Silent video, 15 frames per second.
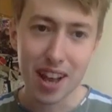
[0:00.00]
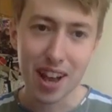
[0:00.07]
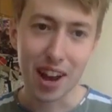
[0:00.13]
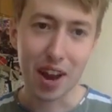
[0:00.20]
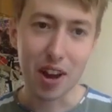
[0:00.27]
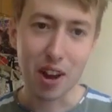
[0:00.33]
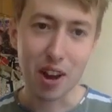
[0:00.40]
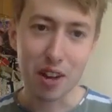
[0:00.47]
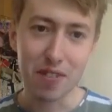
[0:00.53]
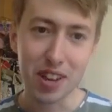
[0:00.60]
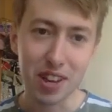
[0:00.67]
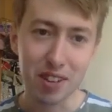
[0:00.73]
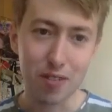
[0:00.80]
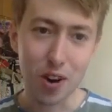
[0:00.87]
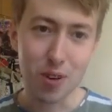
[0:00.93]
And I
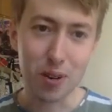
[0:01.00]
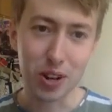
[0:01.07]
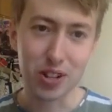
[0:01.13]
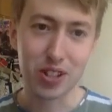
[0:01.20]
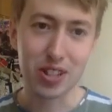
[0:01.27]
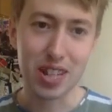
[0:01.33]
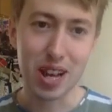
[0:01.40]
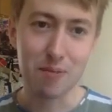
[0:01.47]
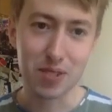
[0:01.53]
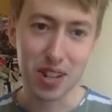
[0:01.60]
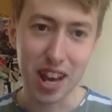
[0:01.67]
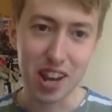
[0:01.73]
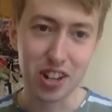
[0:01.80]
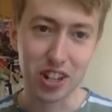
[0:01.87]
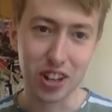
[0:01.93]
think very much the
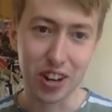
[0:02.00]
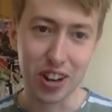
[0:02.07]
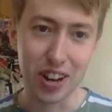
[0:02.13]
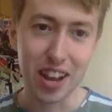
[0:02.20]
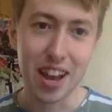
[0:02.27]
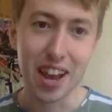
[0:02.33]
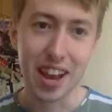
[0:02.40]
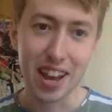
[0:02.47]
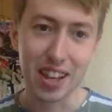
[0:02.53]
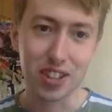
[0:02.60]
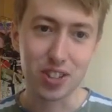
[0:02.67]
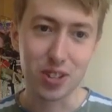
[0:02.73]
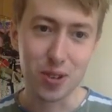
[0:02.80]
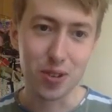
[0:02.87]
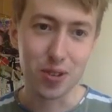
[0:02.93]
temptation is
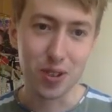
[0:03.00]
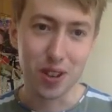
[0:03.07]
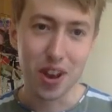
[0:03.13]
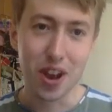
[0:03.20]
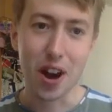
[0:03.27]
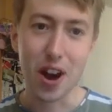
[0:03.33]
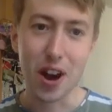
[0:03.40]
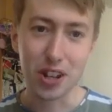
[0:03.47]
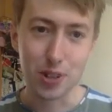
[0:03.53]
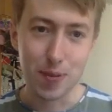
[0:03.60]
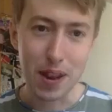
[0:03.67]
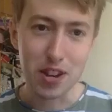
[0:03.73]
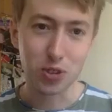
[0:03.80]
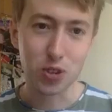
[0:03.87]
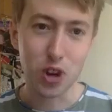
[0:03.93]
to
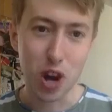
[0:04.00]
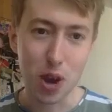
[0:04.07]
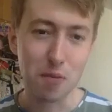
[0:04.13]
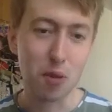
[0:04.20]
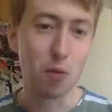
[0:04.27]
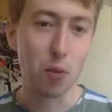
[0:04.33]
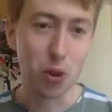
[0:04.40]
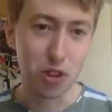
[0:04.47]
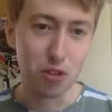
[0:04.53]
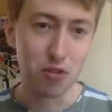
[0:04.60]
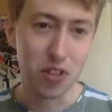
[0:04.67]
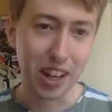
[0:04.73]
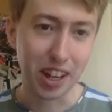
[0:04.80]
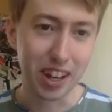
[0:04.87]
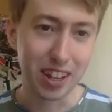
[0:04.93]
spend your time on what you
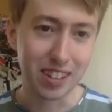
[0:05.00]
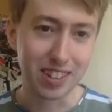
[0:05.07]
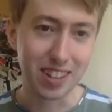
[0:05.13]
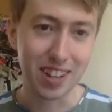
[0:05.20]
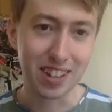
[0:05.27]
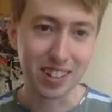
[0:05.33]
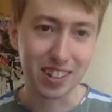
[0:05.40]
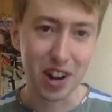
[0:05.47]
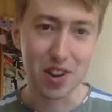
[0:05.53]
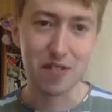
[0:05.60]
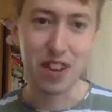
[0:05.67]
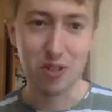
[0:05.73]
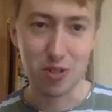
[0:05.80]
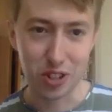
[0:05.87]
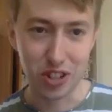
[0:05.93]
think is kind of
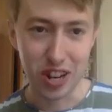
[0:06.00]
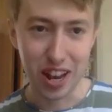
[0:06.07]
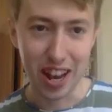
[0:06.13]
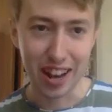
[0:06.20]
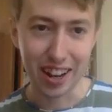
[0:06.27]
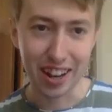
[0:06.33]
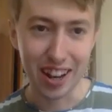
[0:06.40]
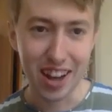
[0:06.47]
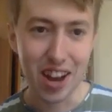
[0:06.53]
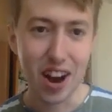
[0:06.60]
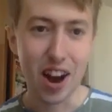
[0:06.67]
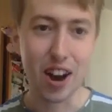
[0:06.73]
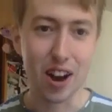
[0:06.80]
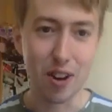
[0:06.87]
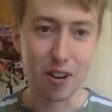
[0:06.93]
interesting,
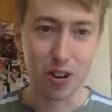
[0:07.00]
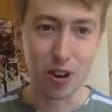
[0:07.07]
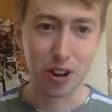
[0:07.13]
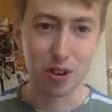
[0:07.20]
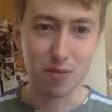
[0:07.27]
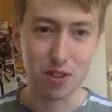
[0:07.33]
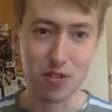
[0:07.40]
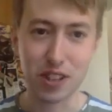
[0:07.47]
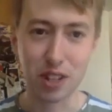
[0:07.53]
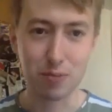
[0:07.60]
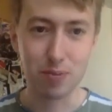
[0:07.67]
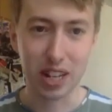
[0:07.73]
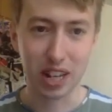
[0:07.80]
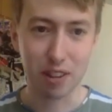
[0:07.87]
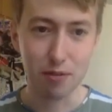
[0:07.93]
or an argument you think is
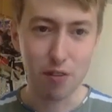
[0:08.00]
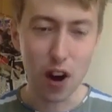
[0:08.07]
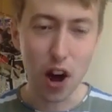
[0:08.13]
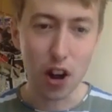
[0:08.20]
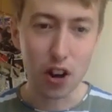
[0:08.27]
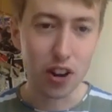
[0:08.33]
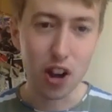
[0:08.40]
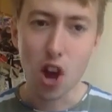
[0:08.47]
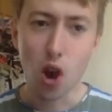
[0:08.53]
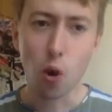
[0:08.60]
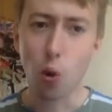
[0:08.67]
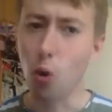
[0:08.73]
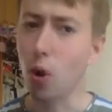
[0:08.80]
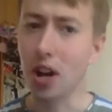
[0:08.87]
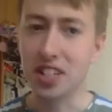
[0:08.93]
particularly fun,
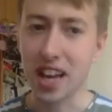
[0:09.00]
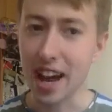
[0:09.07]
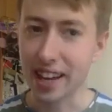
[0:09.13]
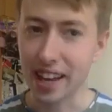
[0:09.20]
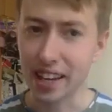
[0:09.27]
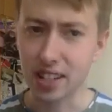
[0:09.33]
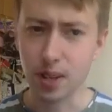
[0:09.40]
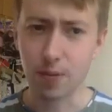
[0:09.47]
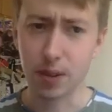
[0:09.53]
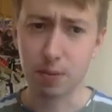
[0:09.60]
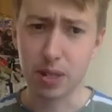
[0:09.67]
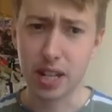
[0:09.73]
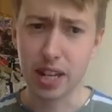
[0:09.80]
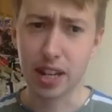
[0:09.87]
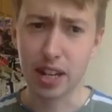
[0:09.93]
or attacking something
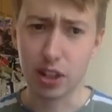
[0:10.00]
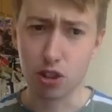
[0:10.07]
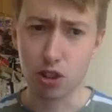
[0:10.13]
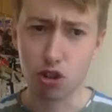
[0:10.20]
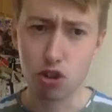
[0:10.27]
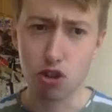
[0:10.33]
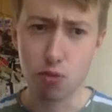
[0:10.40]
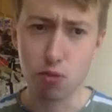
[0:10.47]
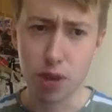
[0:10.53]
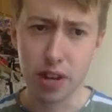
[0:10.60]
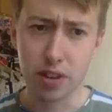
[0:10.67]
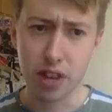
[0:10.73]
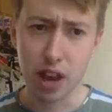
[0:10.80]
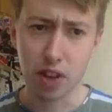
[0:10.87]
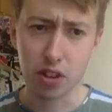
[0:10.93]
particularly stupid
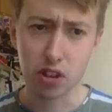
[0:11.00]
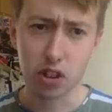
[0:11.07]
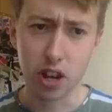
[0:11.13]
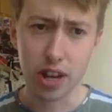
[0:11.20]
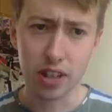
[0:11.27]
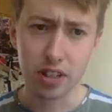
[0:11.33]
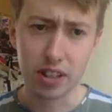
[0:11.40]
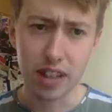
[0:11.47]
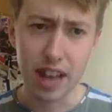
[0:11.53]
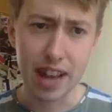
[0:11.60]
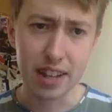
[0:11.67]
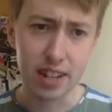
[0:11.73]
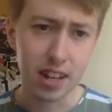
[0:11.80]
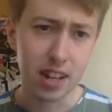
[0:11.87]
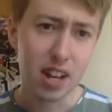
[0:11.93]
the other side
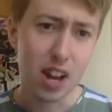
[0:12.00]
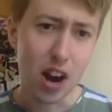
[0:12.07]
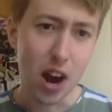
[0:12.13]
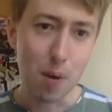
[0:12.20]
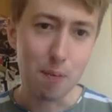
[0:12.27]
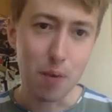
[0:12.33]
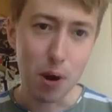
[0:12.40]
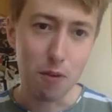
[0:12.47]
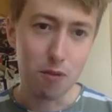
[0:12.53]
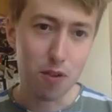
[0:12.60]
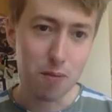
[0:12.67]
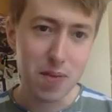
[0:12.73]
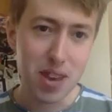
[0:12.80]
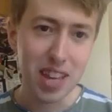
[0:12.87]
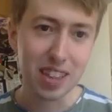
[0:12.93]
said. But
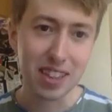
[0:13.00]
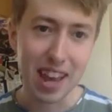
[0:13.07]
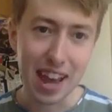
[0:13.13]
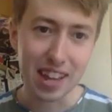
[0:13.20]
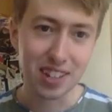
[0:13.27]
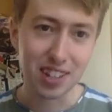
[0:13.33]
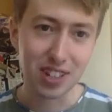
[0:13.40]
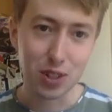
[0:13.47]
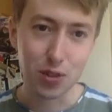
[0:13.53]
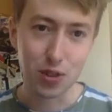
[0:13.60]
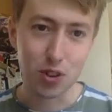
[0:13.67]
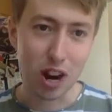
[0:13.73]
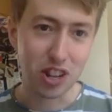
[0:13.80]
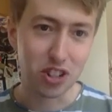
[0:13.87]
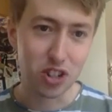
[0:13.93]
for me, the essence of
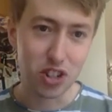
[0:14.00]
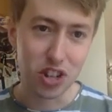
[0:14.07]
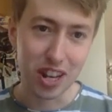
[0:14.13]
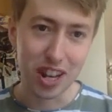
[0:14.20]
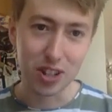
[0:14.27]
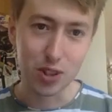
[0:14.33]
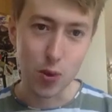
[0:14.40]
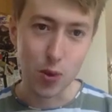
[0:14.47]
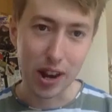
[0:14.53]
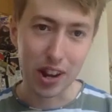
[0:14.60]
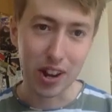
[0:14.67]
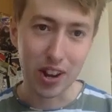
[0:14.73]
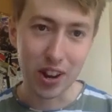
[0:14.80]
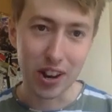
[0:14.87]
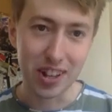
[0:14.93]
strategy is
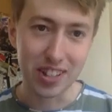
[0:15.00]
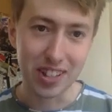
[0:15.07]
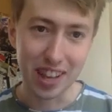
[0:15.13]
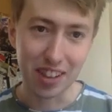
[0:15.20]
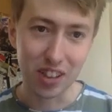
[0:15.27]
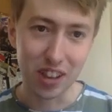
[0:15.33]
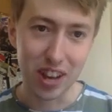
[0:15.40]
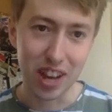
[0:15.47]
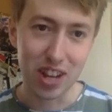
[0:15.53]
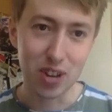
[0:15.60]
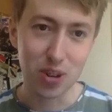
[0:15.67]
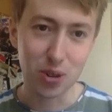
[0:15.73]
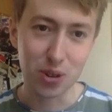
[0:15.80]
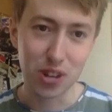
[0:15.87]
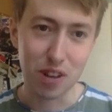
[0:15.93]
recognizing that in
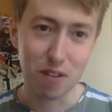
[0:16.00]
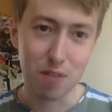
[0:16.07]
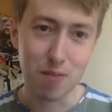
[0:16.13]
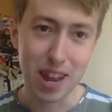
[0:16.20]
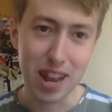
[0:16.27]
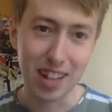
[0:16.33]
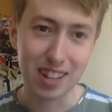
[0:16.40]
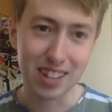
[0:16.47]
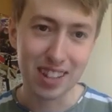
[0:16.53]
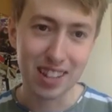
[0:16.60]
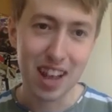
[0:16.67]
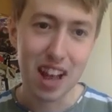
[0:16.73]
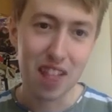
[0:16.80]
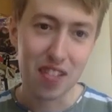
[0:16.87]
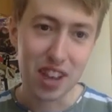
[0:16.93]
your 7 minutes,
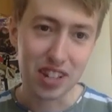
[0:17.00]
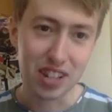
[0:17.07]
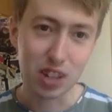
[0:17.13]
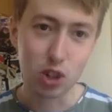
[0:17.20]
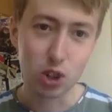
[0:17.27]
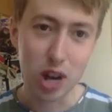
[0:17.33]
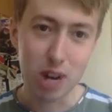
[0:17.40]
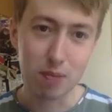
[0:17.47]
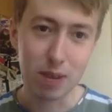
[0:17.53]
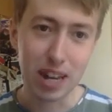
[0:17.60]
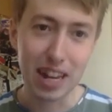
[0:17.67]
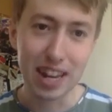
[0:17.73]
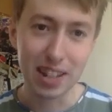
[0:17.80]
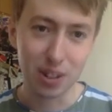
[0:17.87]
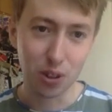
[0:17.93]
there's incredibly
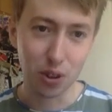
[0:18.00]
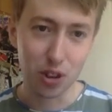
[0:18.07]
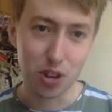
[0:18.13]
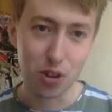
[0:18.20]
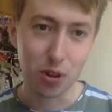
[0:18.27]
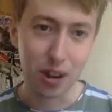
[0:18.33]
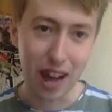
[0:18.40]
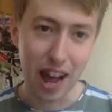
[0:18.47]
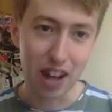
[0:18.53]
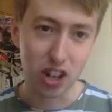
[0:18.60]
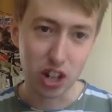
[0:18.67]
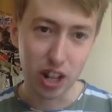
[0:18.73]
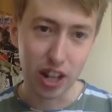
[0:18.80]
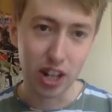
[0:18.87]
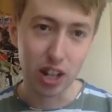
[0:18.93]
little that you can
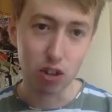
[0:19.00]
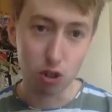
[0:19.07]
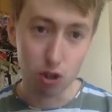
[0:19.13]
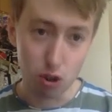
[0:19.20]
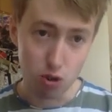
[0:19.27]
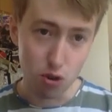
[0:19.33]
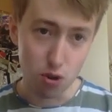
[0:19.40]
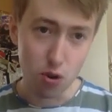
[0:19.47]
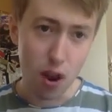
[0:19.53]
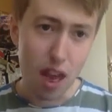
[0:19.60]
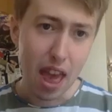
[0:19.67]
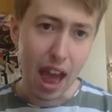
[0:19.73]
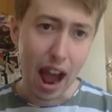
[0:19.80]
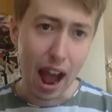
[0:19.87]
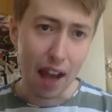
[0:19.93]
actually do,
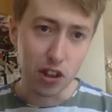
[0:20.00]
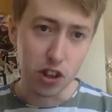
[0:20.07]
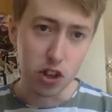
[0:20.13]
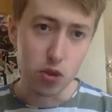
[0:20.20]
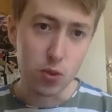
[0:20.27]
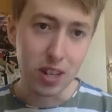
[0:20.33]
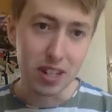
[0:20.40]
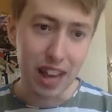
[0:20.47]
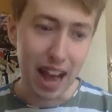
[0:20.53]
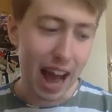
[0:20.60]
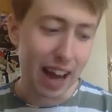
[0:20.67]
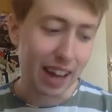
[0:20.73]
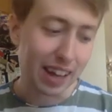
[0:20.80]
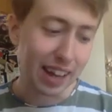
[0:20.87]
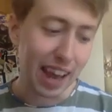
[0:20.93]
and that you need to
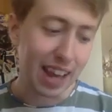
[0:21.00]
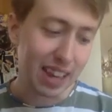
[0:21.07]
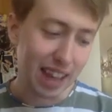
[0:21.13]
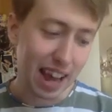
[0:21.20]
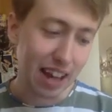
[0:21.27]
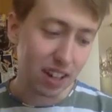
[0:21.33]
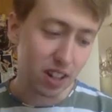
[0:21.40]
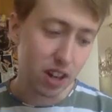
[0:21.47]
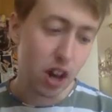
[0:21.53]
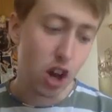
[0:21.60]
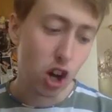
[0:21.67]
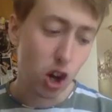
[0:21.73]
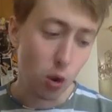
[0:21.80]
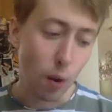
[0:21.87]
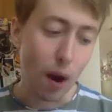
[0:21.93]
allocate that
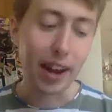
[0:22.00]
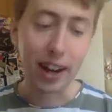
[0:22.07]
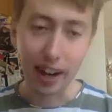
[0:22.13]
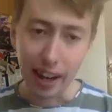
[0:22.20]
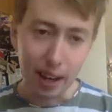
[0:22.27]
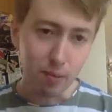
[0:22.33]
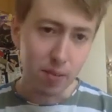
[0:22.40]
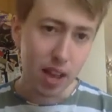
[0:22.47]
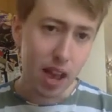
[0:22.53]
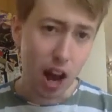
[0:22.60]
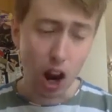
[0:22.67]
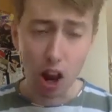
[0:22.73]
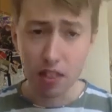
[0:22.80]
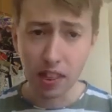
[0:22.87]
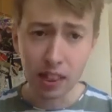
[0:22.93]
correctly.
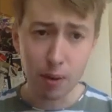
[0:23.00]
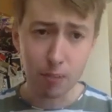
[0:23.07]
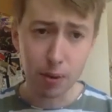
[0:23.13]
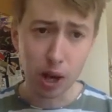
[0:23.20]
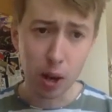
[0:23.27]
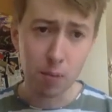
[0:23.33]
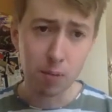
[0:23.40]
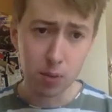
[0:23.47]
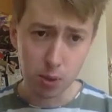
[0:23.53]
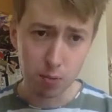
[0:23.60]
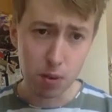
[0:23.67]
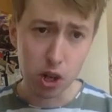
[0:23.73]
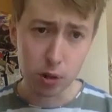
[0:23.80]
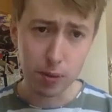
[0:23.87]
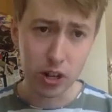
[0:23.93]
And I think that
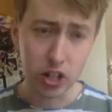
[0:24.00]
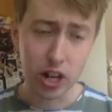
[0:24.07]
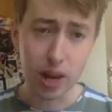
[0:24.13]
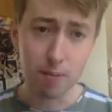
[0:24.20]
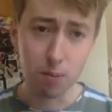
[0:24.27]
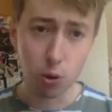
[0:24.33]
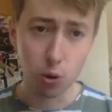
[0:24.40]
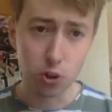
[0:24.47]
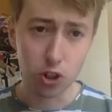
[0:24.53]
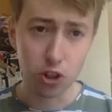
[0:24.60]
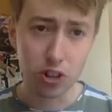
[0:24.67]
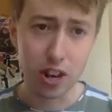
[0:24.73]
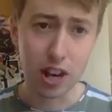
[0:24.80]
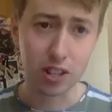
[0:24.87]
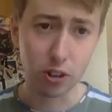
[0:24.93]
becomes especially
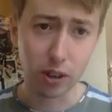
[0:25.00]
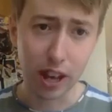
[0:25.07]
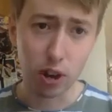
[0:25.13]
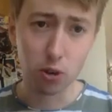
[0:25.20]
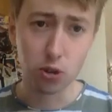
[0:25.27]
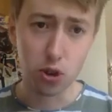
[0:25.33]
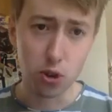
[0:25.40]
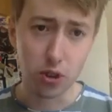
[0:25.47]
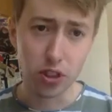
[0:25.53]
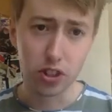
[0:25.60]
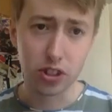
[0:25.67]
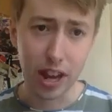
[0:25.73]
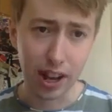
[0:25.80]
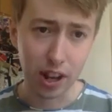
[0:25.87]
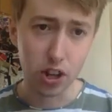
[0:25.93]
important, as I'll get onto in the
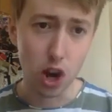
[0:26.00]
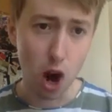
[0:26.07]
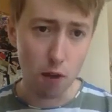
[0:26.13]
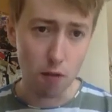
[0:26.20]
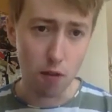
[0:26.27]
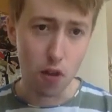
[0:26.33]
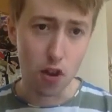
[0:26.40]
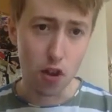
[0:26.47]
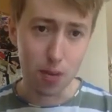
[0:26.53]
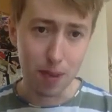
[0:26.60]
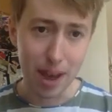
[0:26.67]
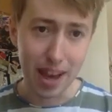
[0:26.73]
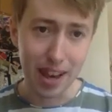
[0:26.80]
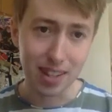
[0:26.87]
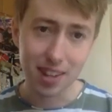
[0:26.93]
second half of the
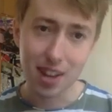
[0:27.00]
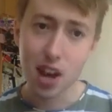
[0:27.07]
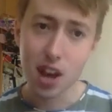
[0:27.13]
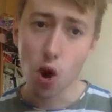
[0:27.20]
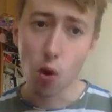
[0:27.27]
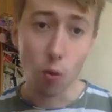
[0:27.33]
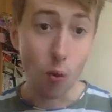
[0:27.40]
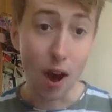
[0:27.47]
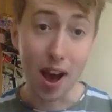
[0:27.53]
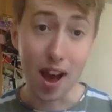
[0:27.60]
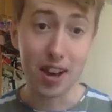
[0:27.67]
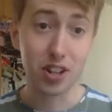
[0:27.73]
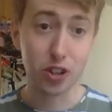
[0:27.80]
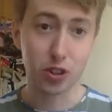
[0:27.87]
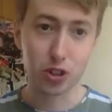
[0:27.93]
debate,
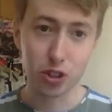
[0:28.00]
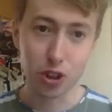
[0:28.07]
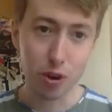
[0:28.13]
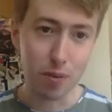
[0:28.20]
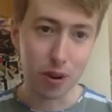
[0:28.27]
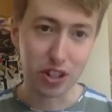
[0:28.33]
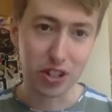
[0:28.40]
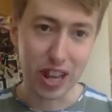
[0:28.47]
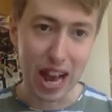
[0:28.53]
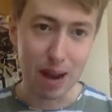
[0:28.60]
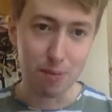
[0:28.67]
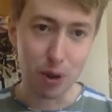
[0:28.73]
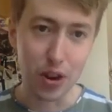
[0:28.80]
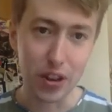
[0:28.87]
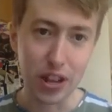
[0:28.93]
where just so much has
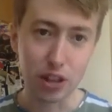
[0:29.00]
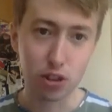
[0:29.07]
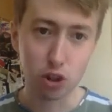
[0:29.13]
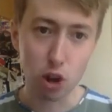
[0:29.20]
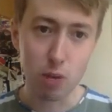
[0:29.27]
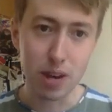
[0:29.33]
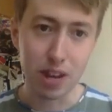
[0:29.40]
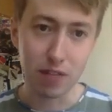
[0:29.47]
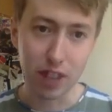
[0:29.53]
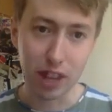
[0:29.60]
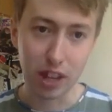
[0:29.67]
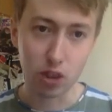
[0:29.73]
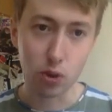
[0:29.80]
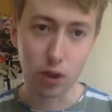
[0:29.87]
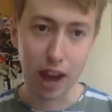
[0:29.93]
happened. There's so many
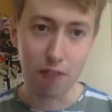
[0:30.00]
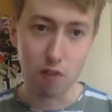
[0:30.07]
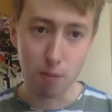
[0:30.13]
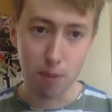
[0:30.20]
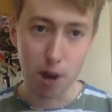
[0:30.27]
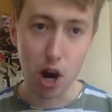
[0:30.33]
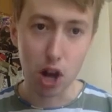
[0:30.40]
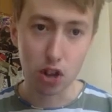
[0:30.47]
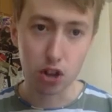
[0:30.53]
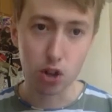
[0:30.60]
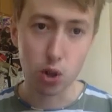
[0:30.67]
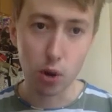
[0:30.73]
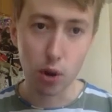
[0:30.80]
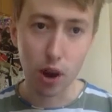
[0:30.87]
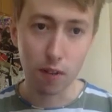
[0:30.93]
things you can rebut. You
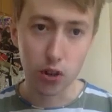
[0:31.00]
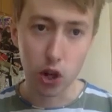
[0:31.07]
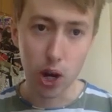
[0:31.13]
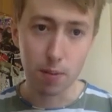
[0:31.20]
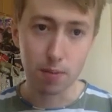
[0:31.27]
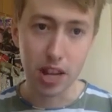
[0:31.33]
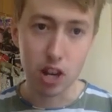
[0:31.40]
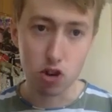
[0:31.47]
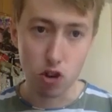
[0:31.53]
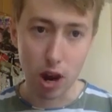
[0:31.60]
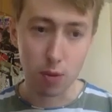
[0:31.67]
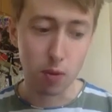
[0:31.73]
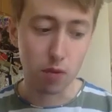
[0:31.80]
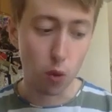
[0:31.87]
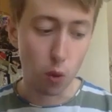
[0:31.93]
don't have time to
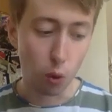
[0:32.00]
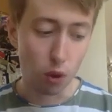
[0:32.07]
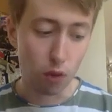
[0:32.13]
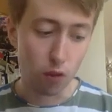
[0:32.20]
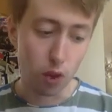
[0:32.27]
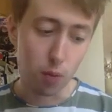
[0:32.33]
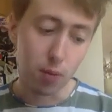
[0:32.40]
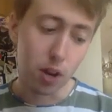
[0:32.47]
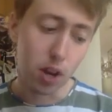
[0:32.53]
interact with all of them.